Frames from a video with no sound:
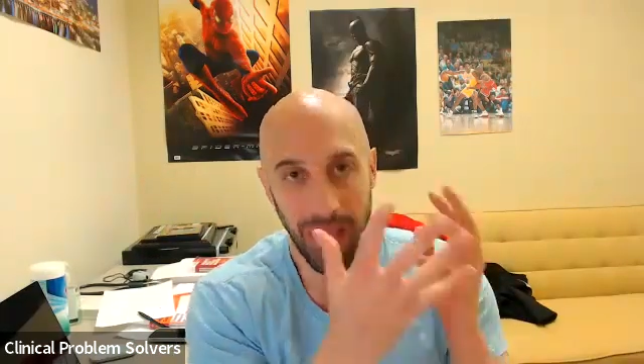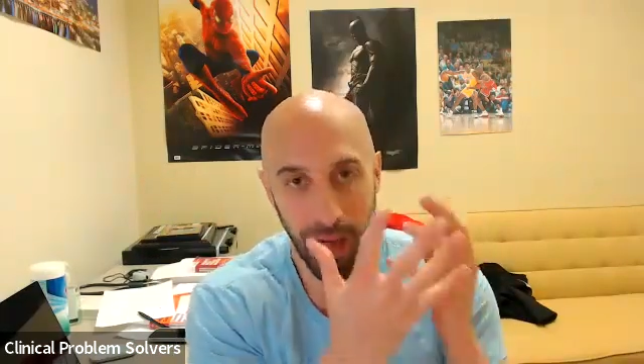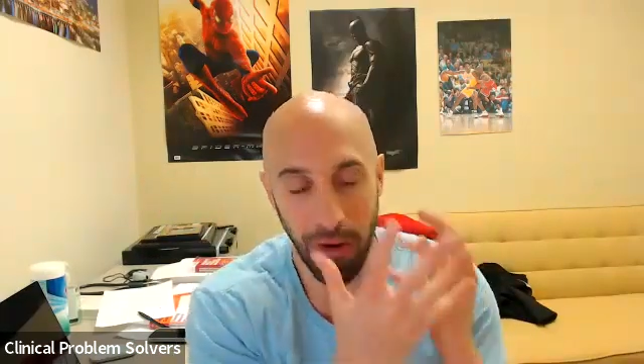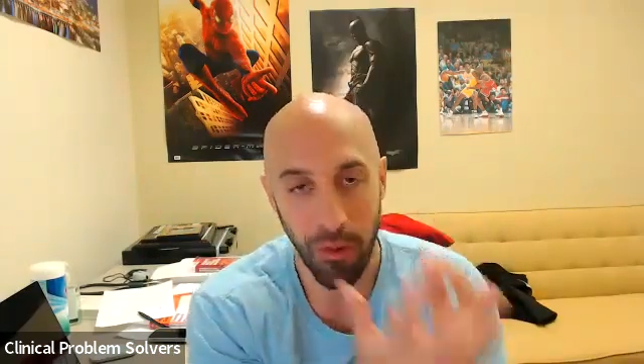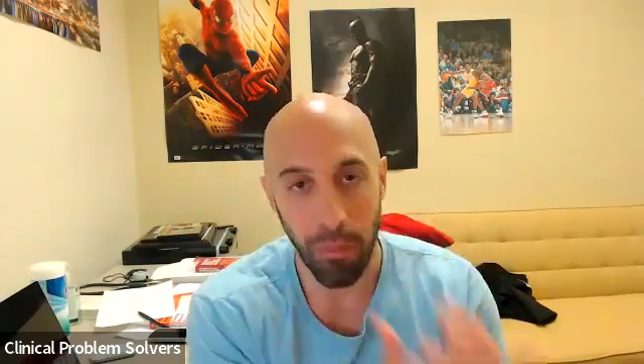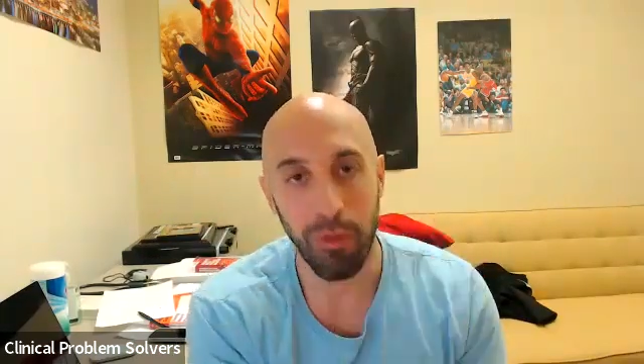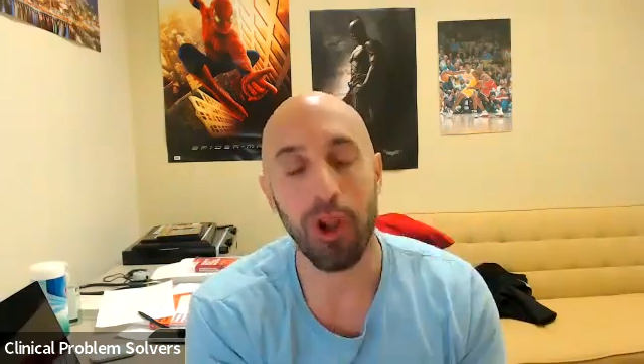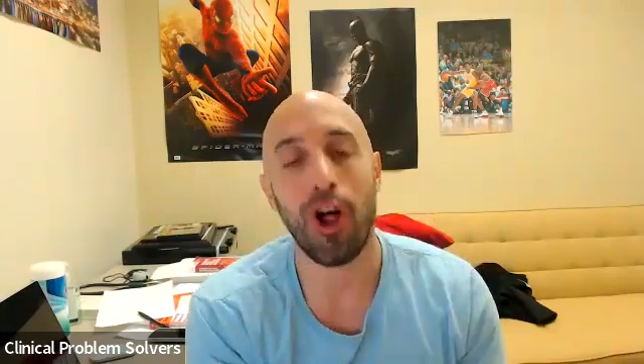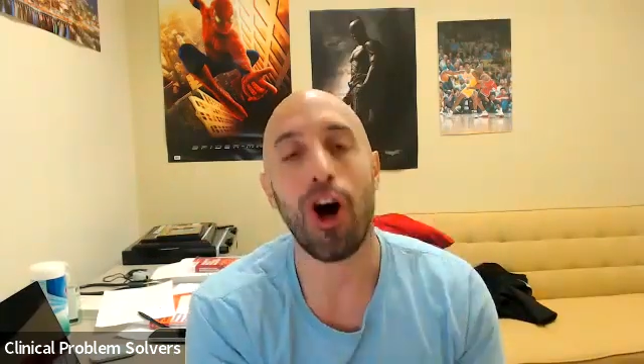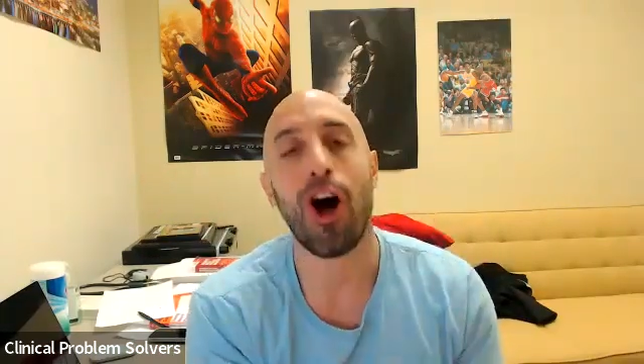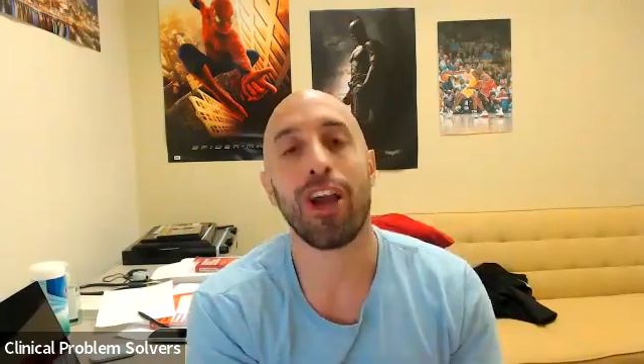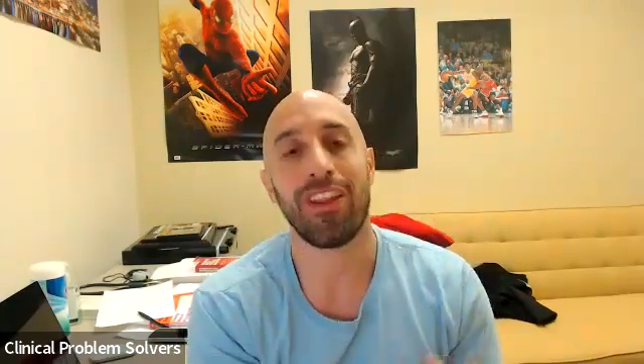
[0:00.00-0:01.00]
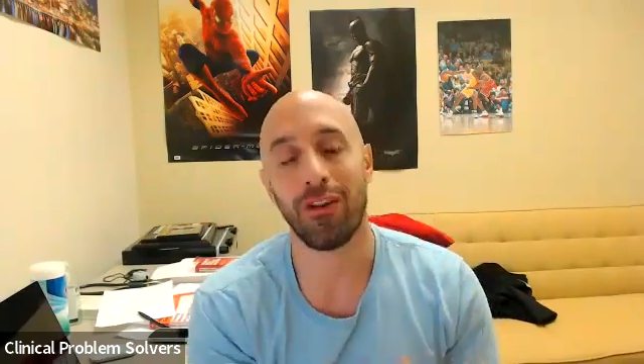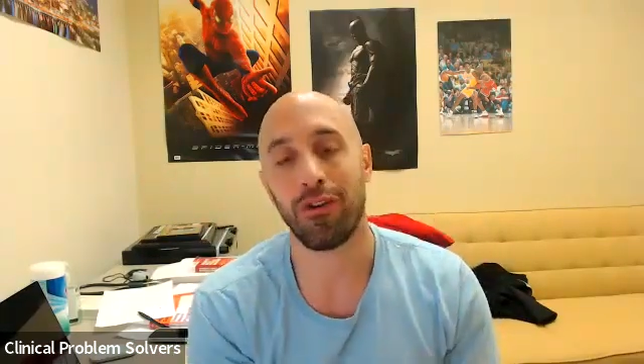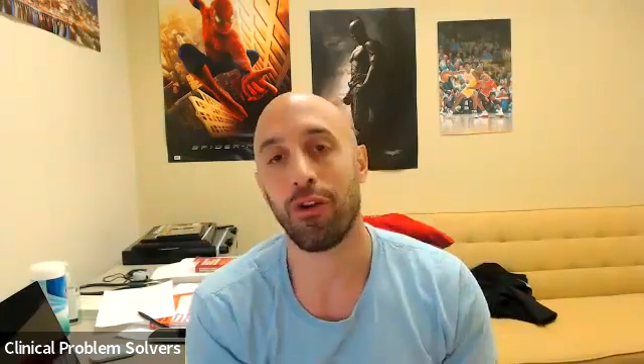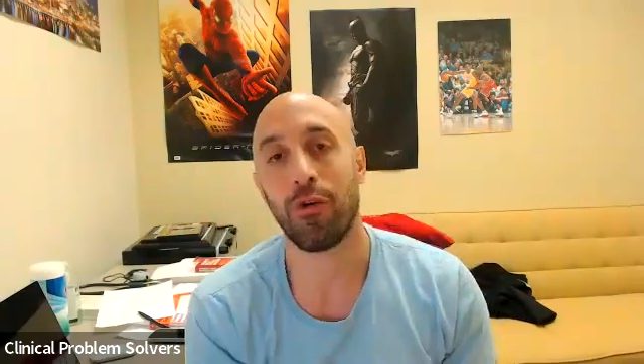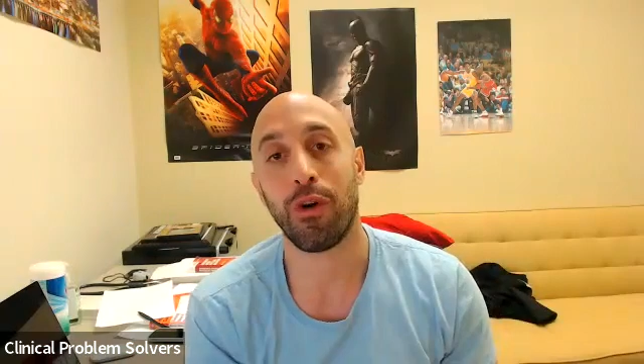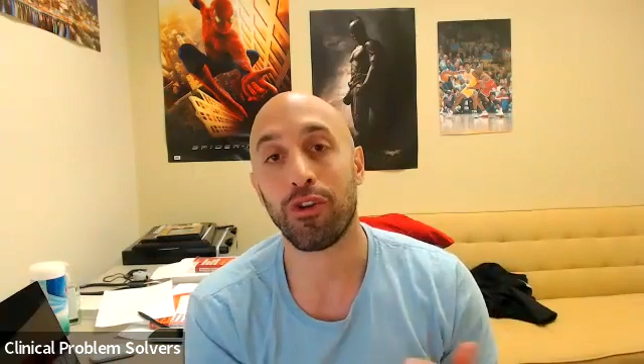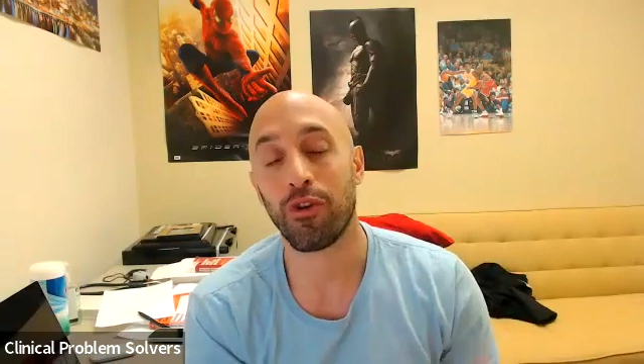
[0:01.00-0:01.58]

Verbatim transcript: of a block than two to one.